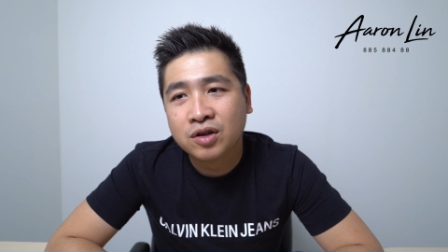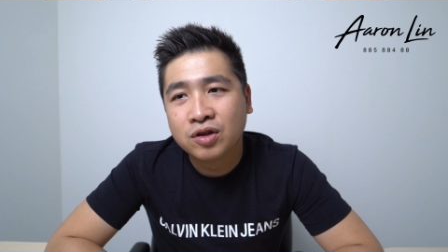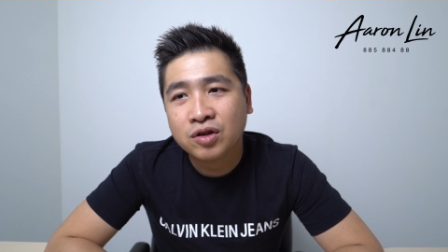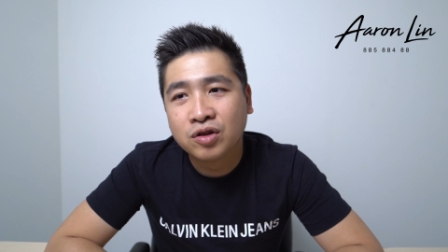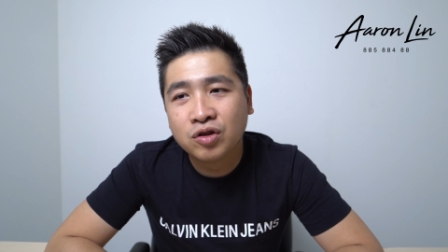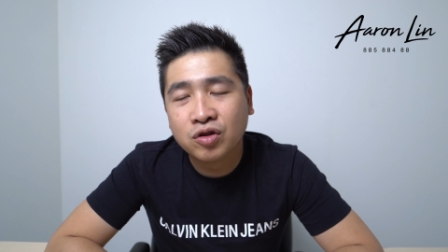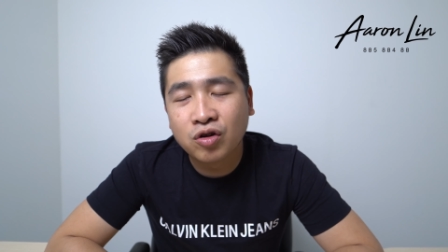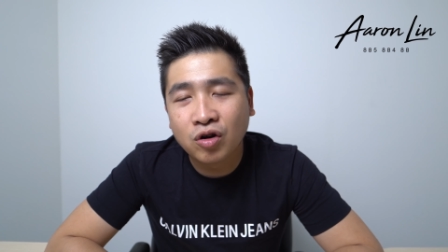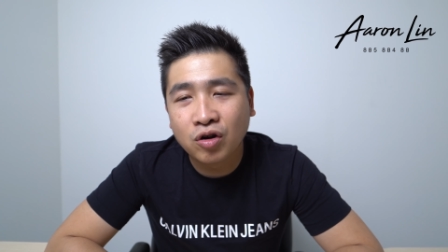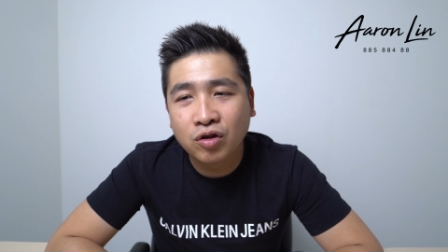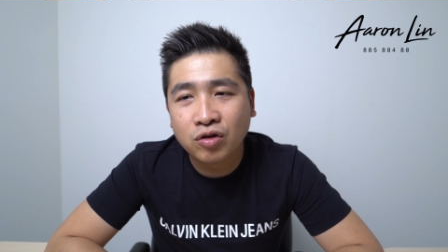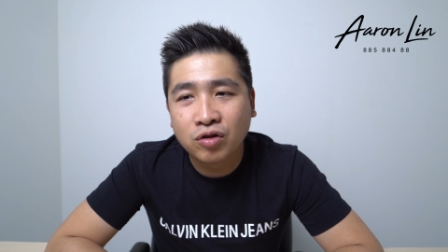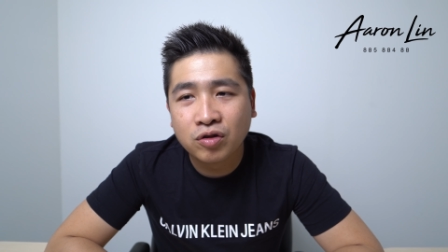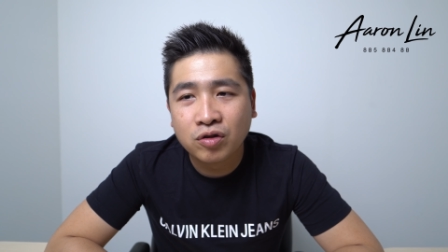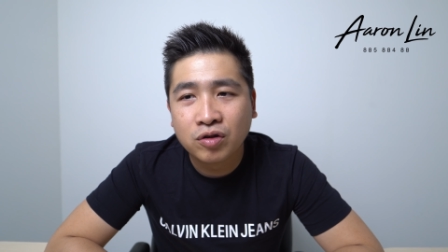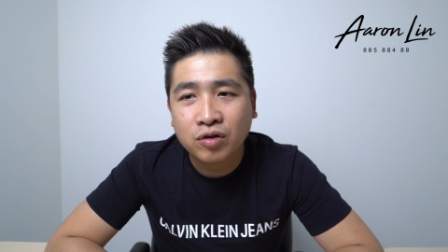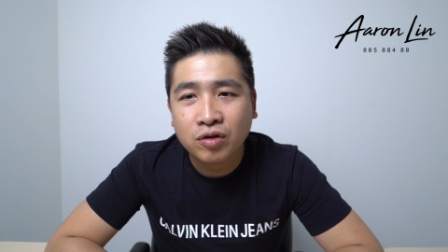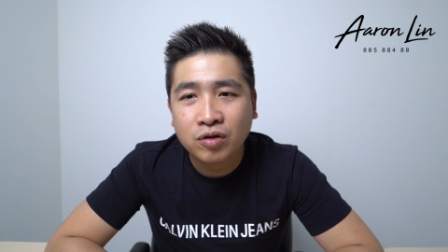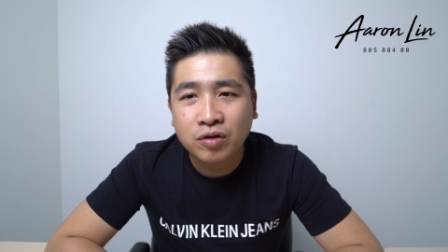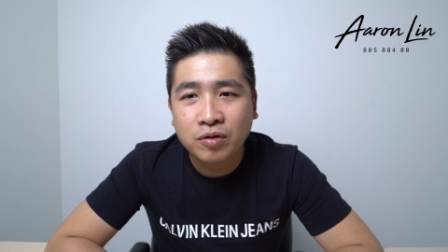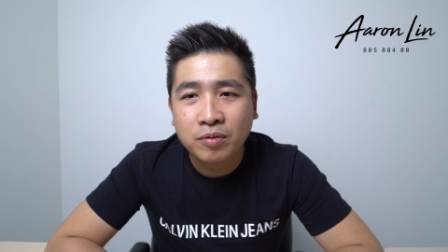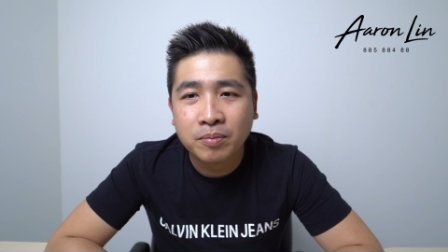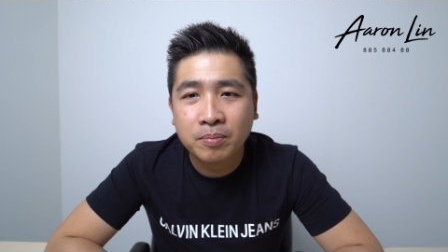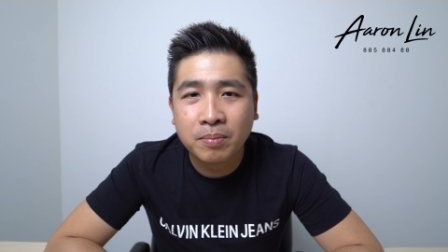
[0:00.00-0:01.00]
not
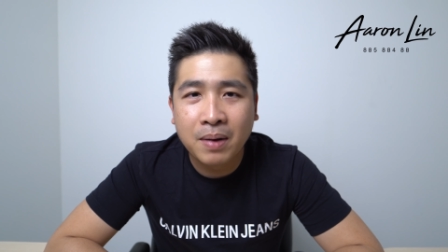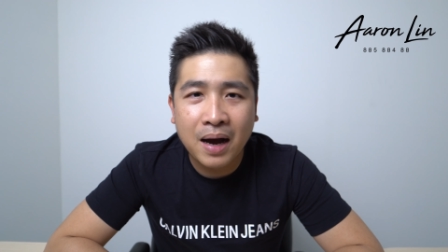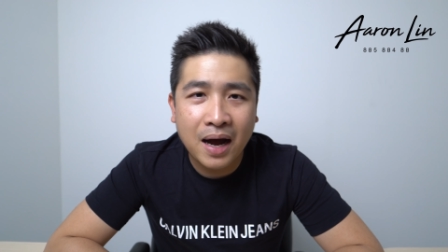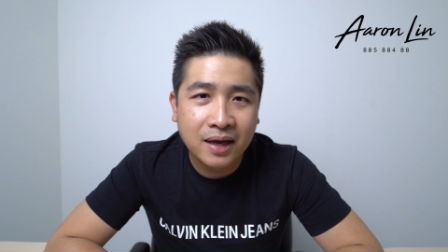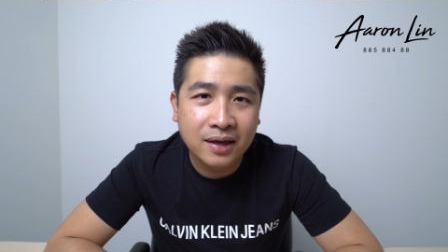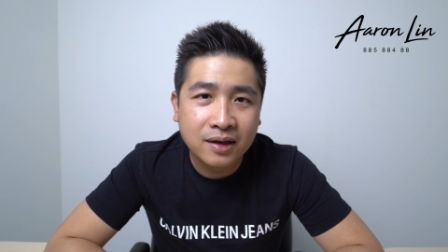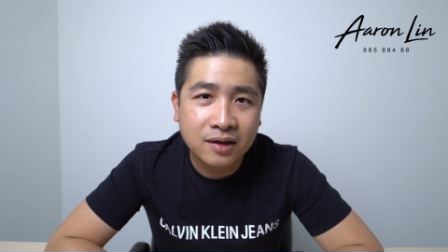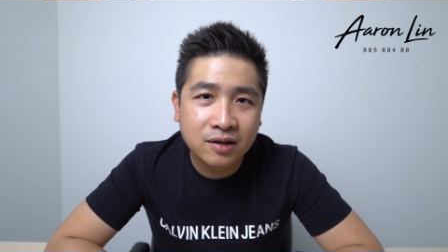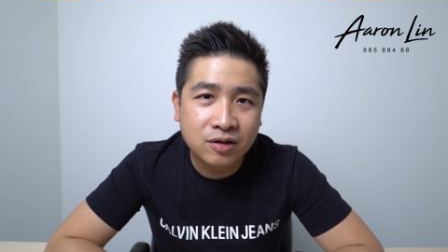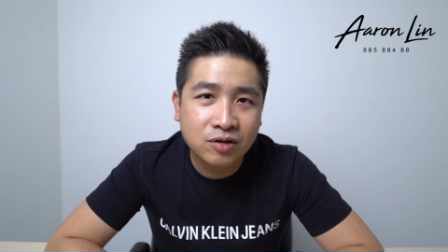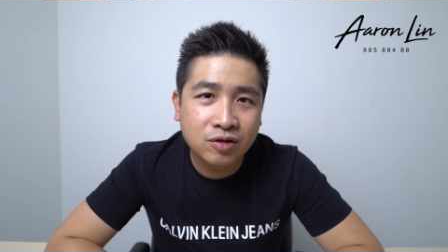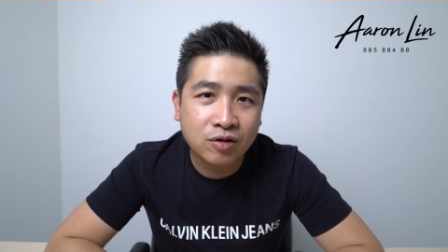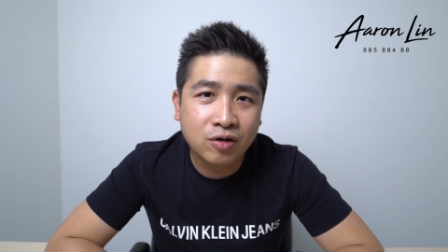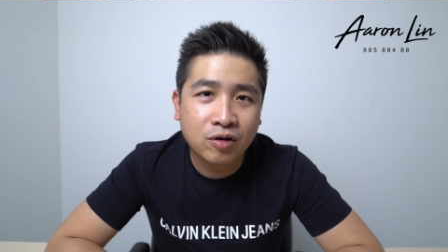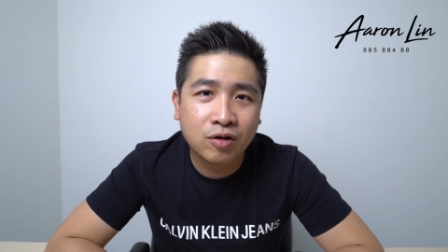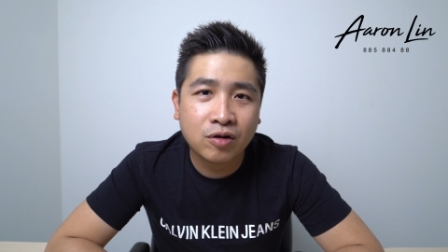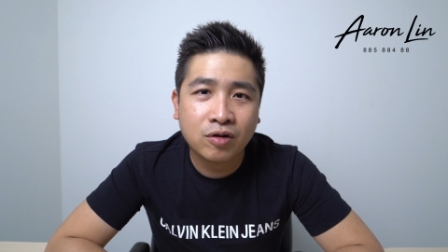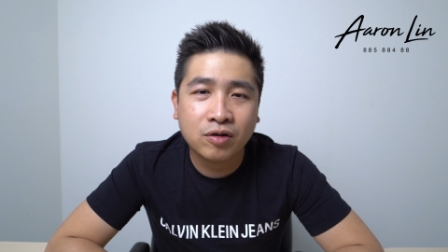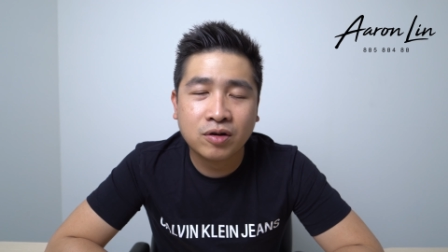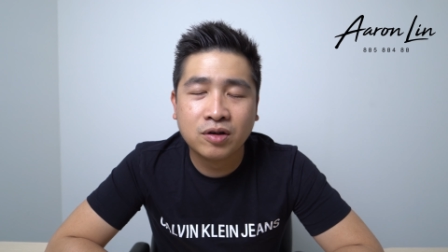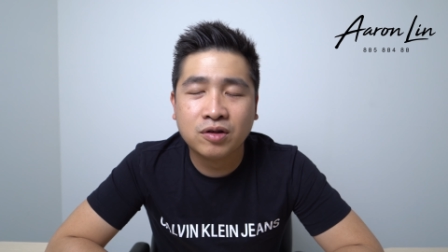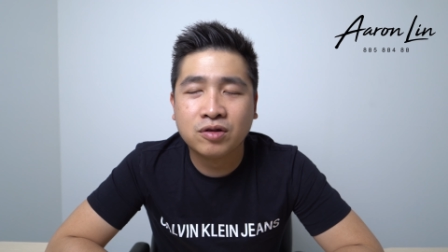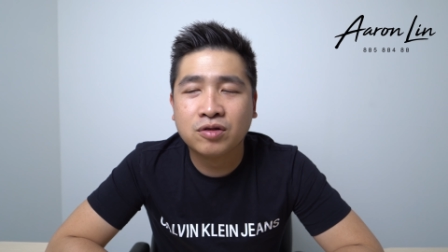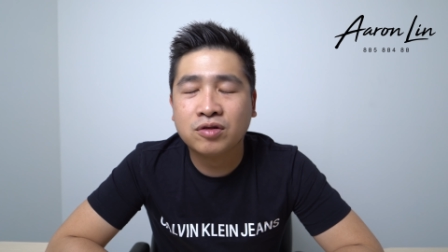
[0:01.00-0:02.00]
biased
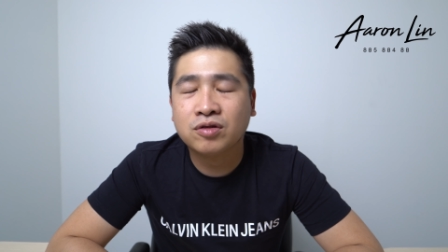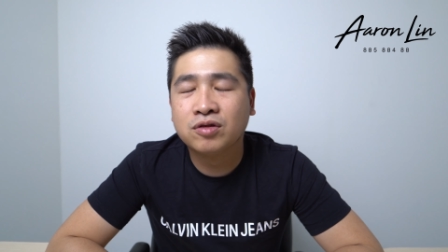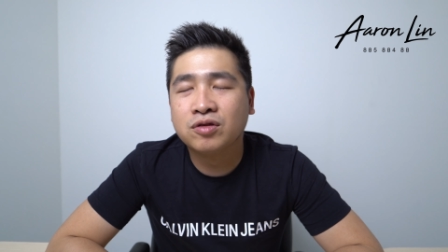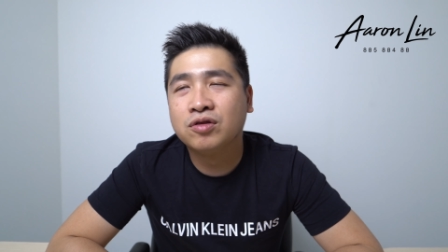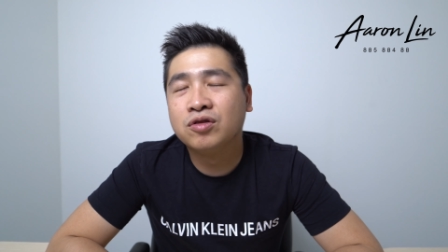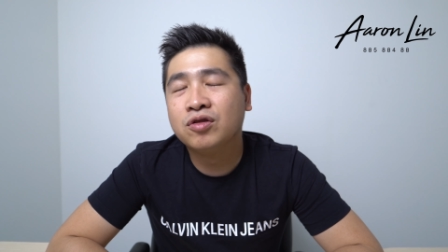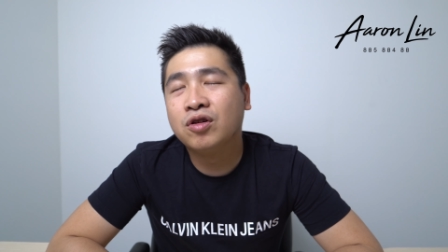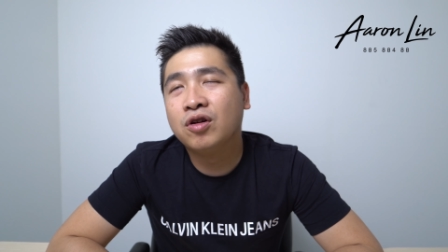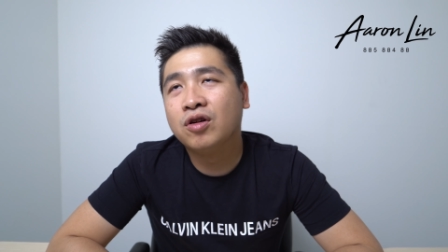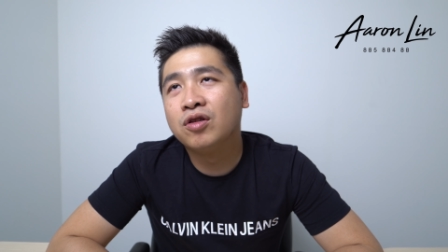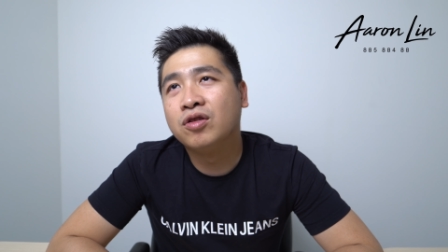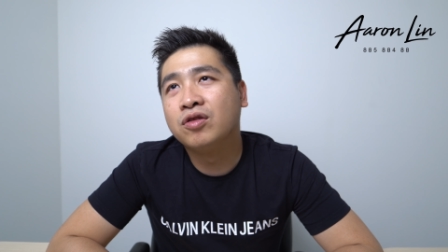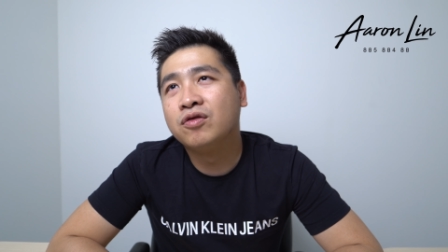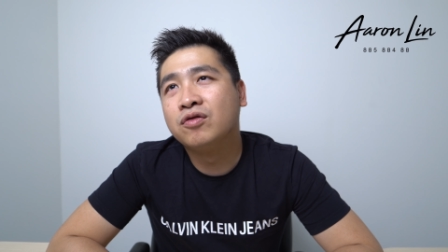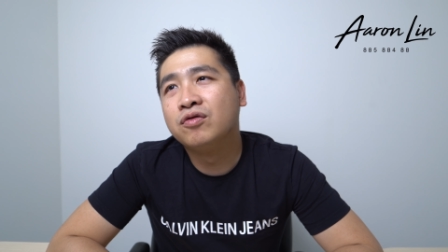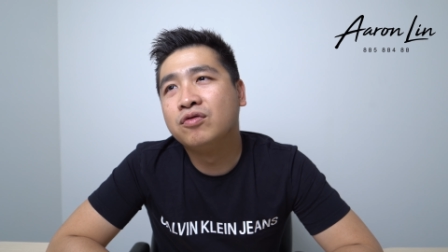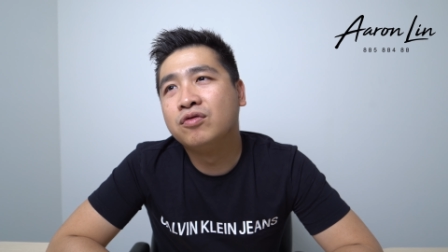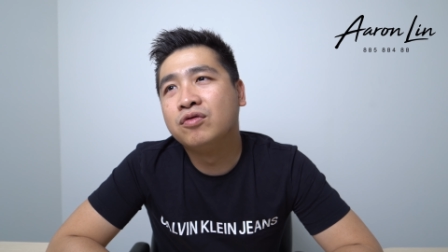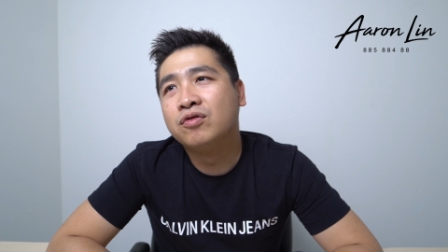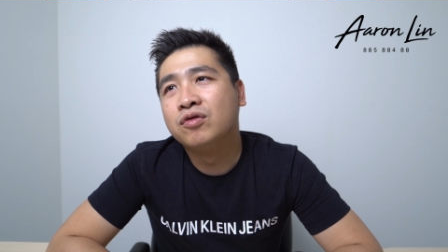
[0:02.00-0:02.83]
or is not